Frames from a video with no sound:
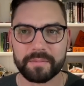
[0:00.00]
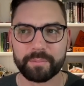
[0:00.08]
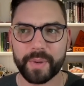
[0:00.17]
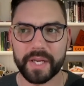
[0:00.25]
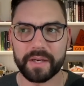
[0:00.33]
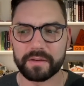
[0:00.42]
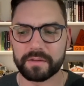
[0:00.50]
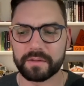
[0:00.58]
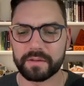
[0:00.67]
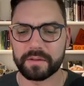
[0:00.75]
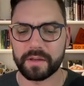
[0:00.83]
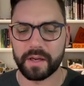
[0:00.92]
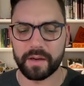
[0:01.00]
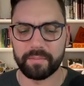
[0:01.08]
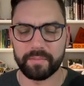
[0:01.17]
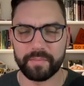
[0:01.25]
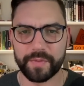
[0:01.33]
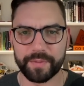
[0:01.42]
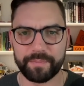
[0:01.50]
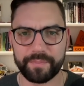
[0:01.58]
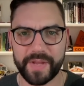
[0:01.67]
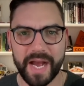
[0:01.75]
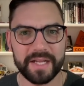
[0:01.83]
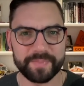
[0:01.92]
But
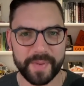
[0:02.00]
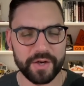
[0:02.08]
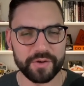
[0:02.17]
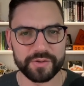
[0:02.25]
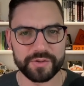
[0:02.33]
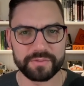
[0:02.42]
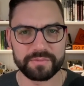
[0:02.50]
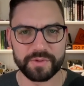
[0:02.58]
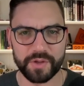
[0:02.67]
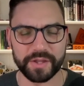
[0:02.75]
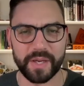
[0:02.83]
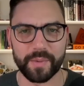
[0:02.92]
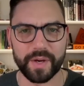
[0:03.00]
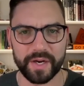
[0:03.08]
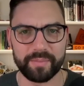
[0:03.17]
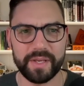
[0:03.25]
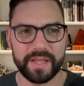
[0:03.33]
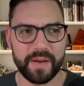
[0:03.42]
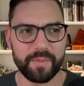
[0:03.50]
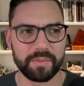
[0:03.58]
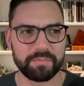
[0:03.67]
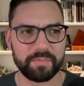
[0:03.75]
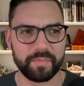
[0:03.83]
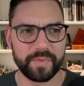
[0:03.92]
the odds makers thought they were going to be. They
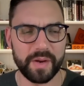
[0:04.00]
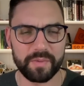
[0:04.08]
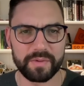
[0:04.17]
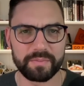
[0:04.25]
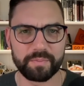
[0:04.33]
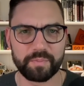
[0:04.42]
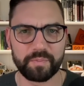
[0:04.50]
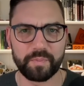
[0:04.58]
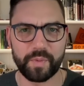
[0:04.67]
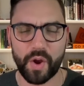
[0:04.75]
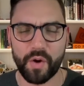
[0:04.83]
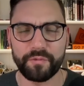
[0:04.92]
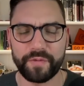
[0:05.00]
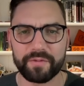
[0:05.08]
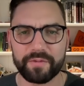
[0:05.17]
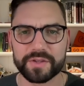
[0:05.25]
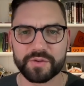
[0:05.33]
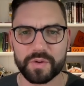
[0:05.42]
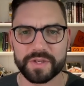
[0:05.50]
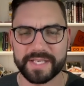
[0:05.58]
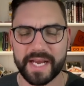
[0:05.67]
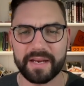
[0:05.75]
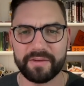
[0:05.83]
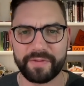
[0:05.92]
were co-favorites or
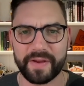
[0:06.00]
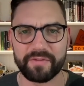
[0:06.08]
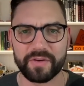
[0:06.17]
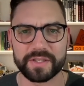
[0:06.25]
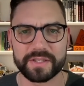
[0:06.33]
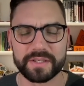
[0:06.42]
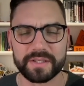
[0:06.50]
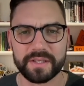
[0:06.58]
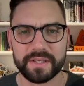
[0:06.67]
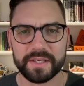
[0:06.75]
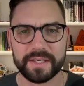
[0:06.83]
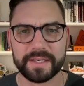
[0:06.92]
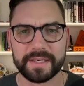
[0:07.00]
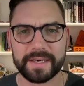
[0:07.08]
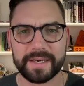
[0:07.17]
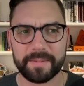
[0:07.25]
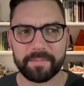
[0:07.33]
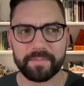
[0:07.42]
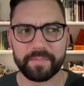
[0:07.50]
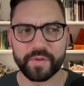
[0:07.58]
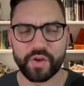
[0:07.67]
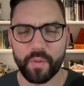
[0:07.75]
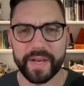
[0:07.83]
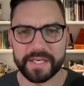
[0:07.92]
second favorites
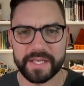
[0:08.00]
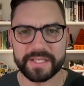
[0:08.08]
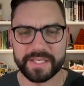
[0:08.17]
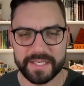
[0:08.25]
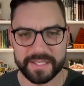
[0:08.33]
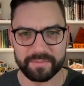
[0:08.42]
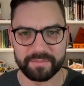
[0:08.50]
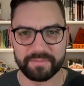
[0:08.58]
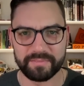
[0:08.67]
going into the season.